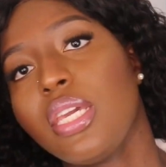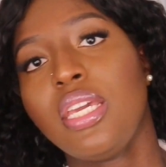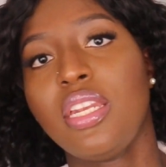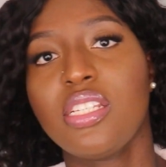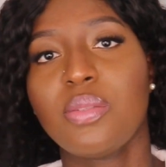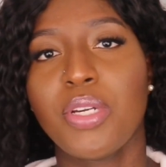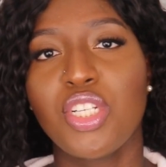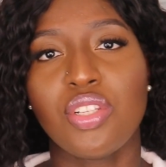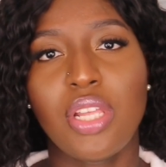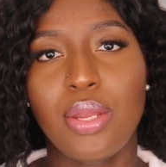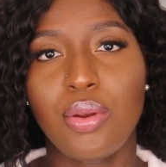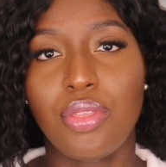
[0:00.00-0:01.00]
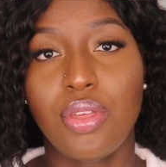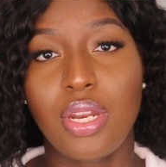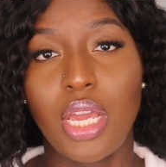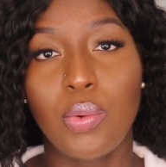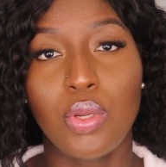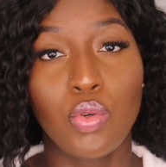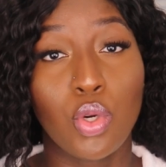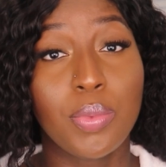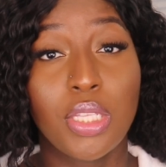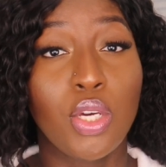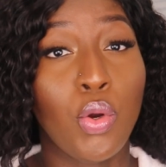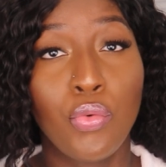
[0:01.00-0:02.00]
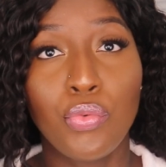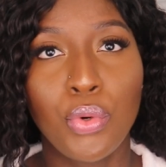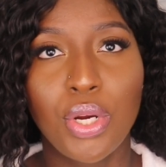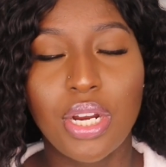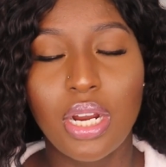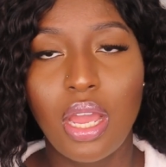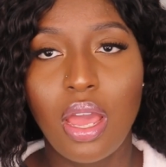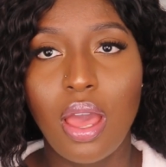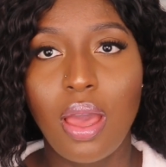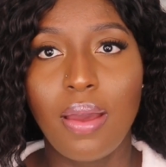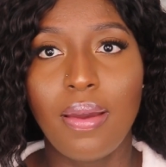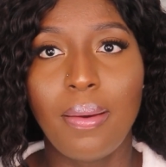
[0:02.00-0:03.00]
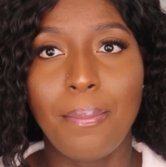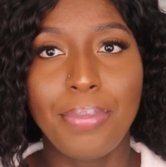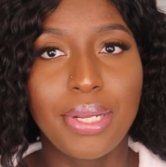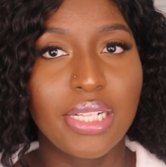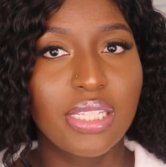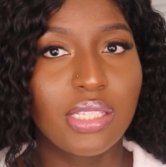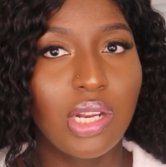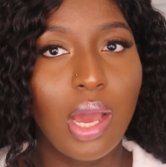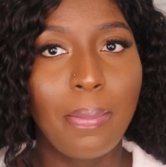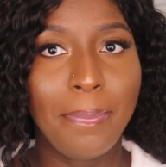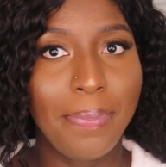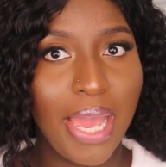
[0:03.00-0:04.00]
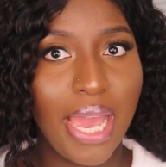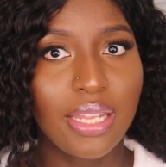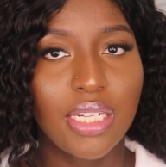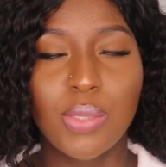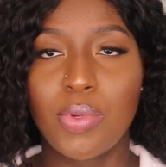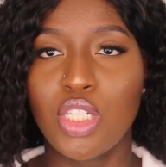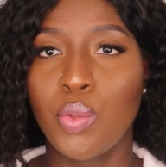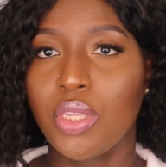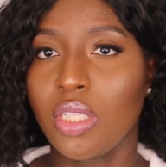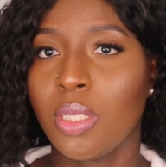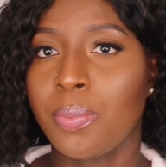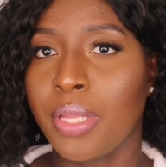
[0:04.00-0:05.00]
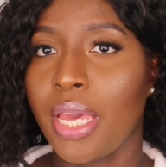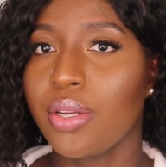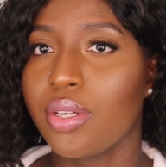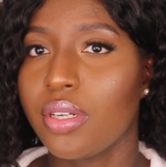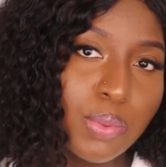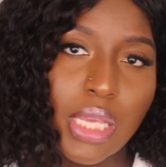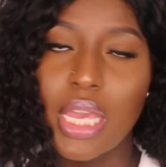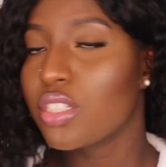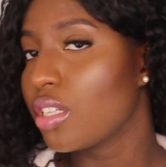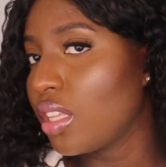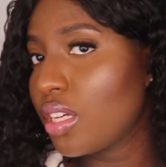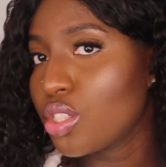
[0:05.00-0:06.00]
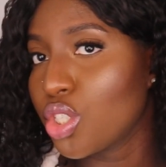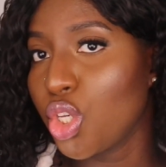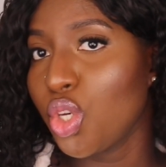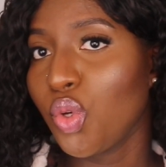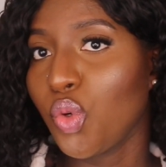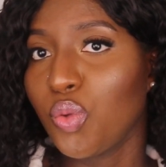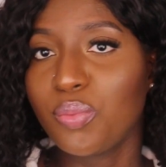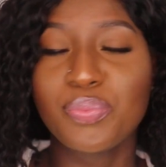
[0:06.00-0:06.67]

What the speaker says: It is much lighter than I would normally go for, but it's not bad, especially with the lip liner. I actually think it's cute.